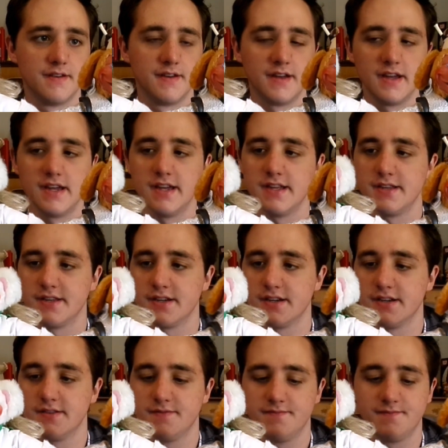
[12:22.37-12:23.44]
and
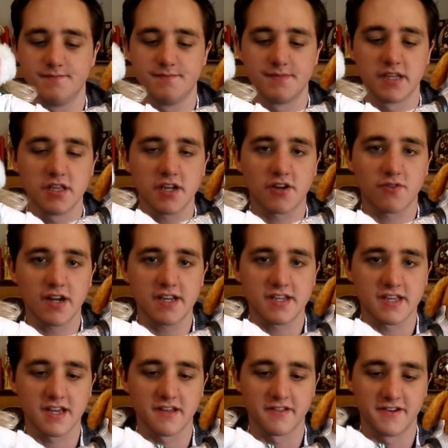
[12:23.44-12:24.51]
they look great
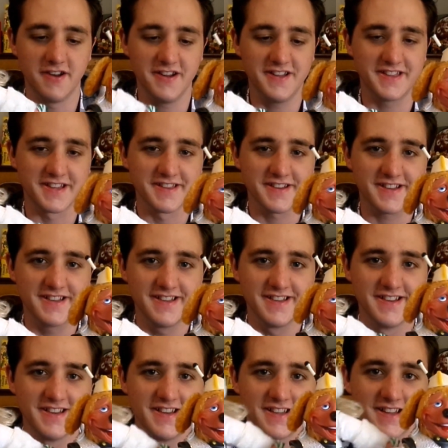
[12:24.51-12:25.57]
together. they look
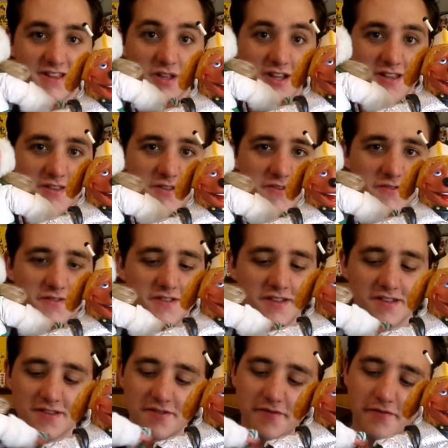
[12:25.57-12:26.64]
a
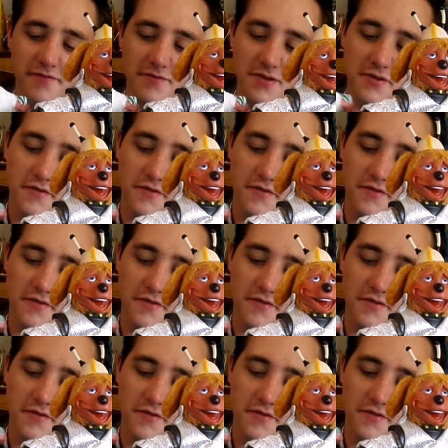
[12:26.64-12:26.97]
little